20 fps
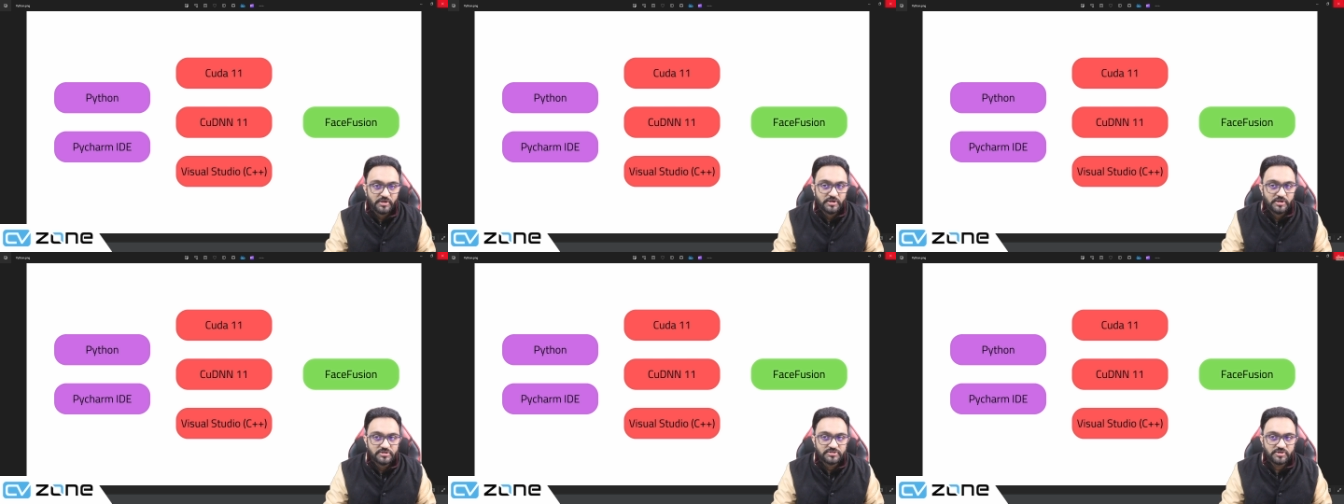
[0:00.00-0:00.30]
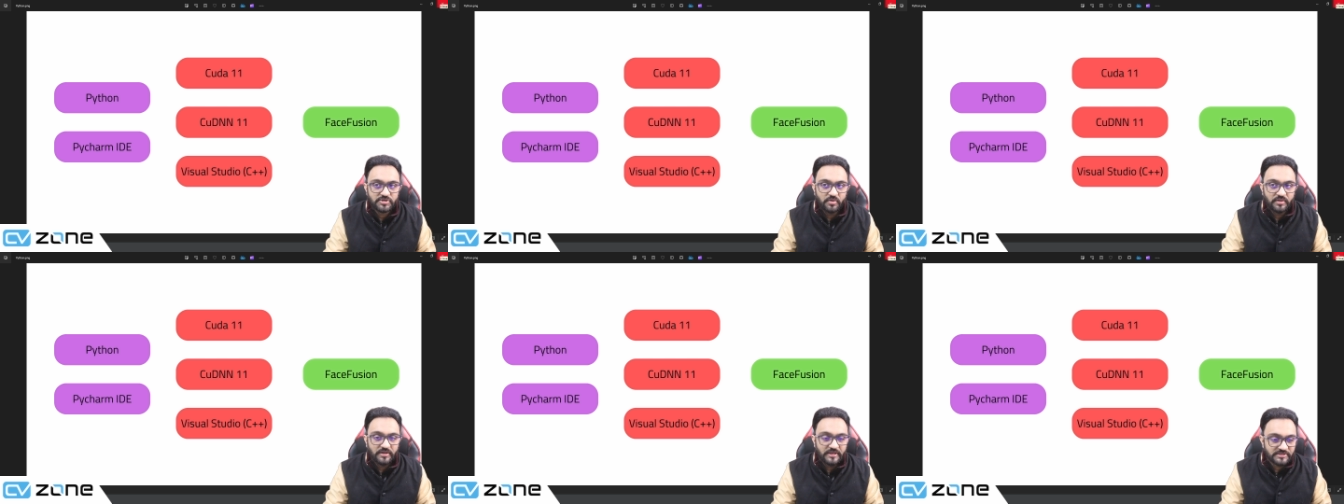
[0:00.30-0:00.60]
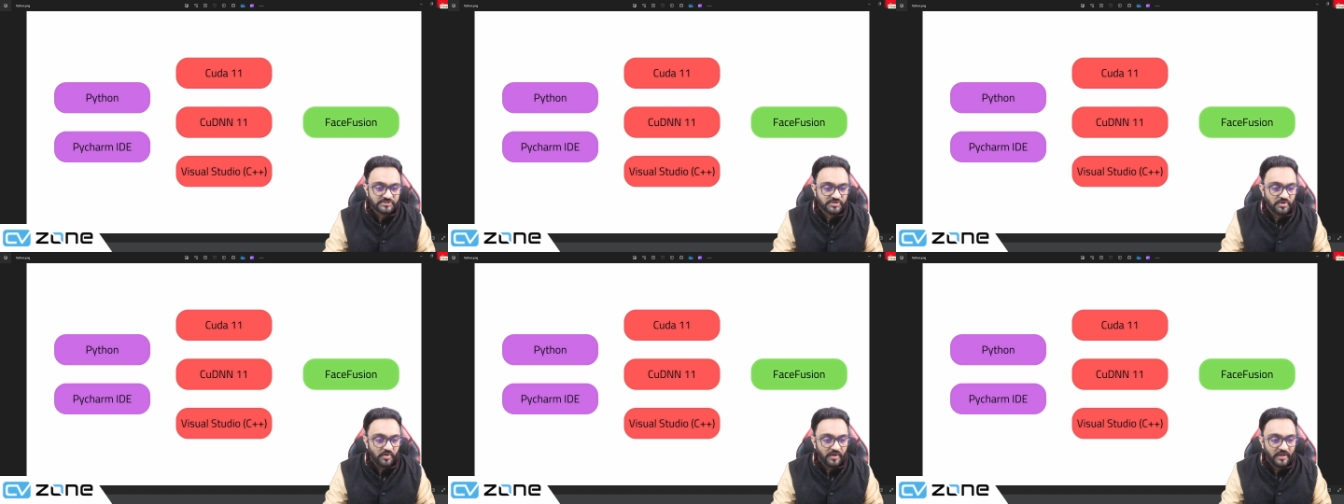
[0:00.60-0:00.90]
So
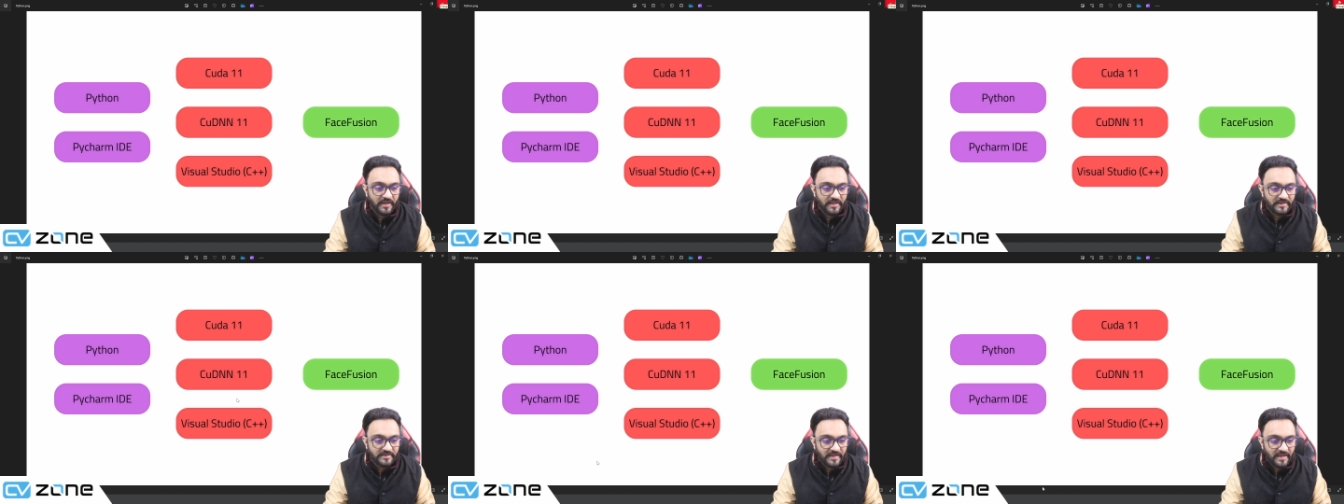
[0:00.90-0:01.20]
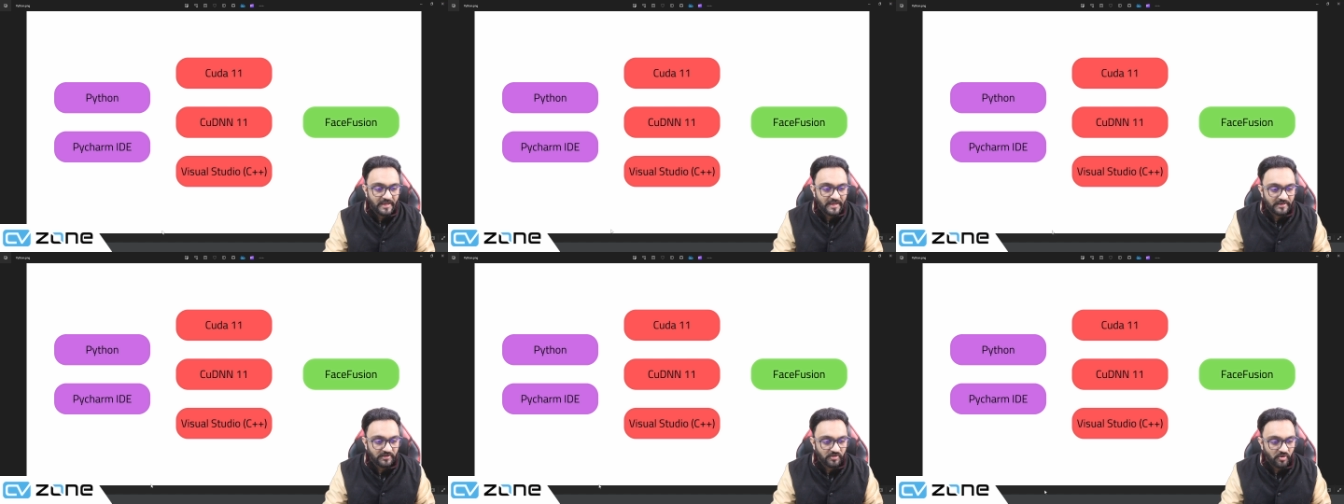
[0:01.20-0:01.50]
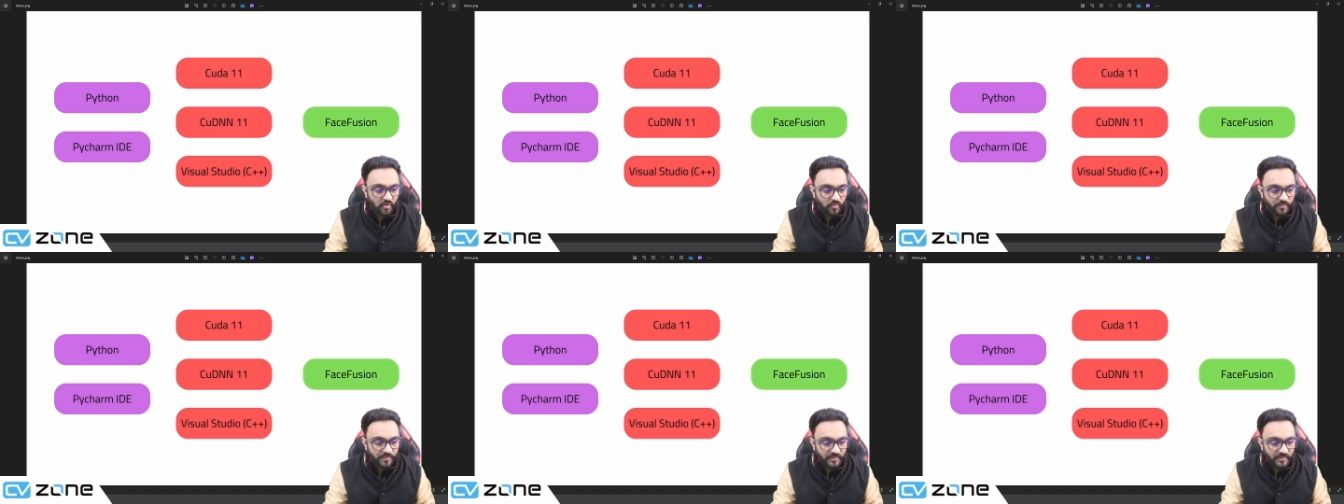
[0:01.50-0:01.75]
let's go ahead and open